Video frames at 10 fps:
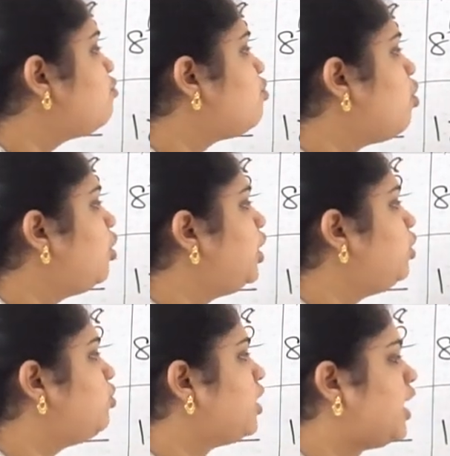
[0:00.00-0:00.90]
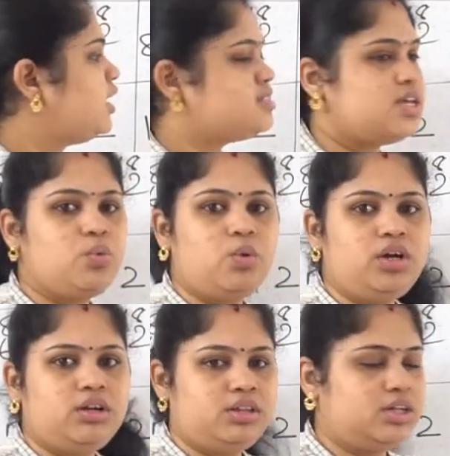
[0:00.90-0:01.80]
4 into 9 is
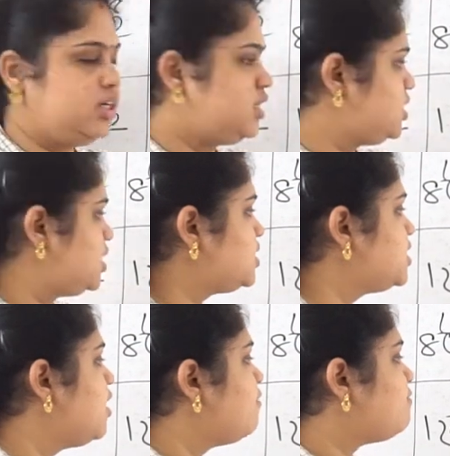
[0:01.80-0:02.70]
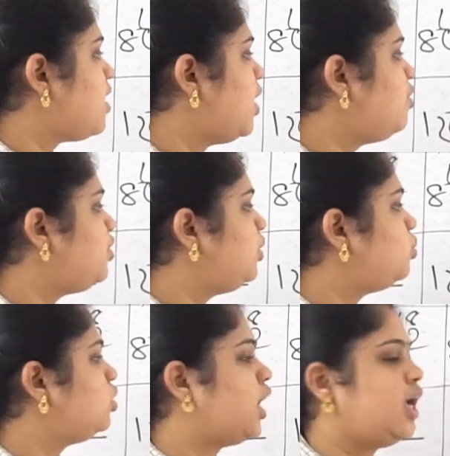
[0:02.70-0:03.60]
equal to 36, 5
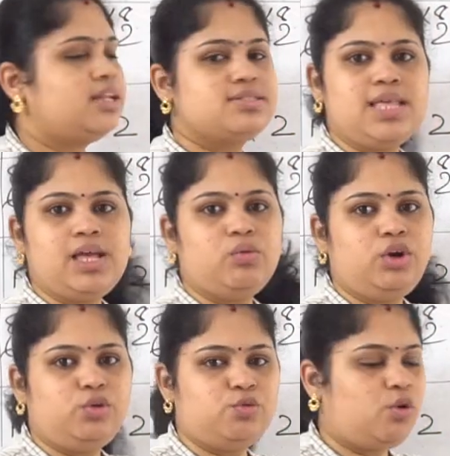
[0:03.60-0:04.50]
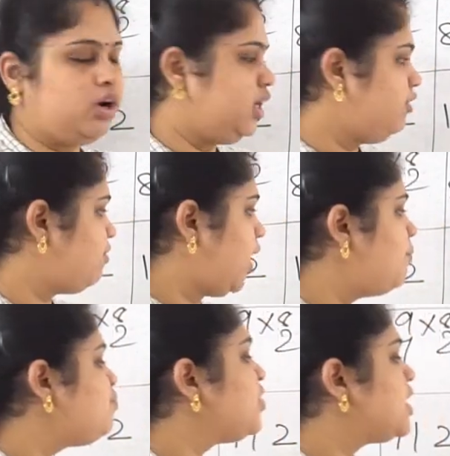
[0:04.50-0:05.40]
into 9 is equal to 45,